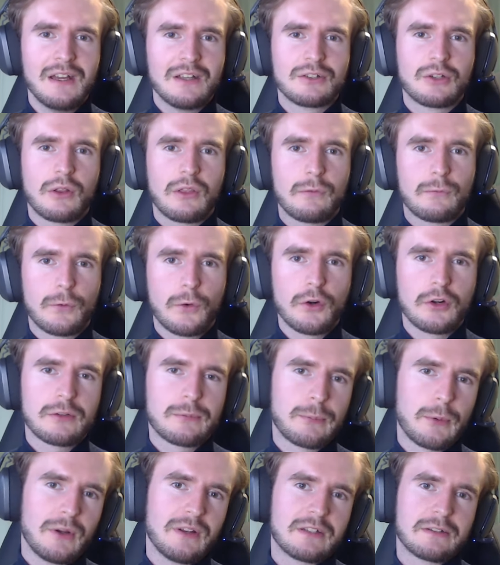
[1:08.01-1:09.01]
So the
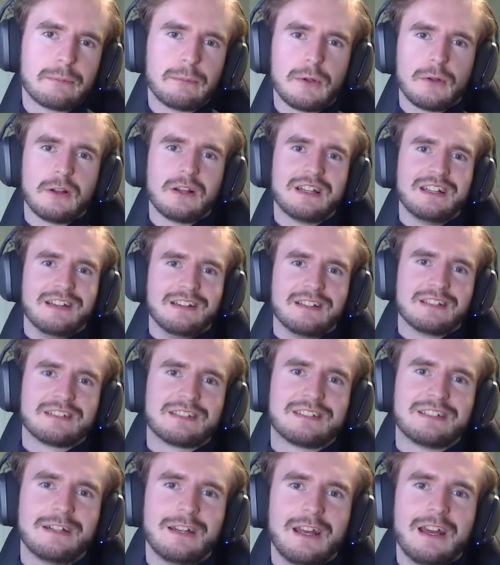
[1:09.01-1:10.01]
first principle
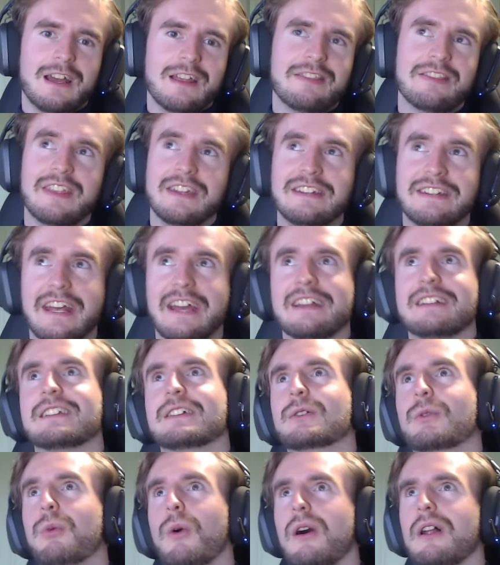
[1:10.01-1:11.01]
is the data
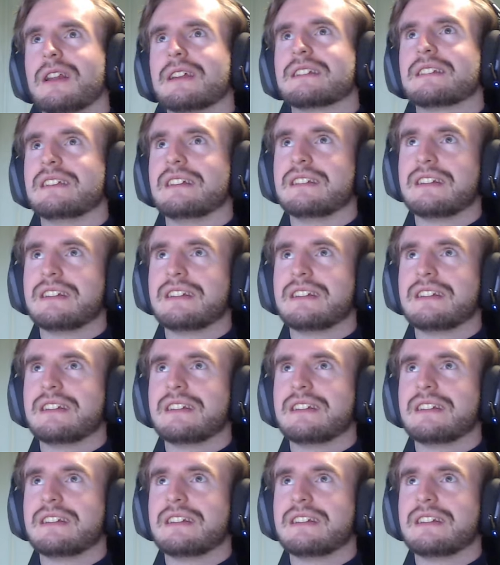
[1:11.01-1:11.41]
quality.